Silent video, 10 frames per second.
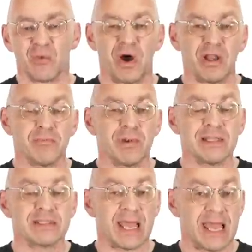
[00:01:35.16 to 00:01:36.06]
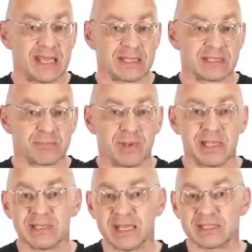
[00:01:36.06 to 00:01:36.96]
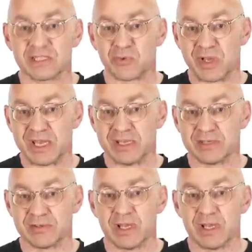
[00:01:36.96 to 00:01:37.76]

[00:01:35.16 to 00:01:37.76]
1 plus x plus x squared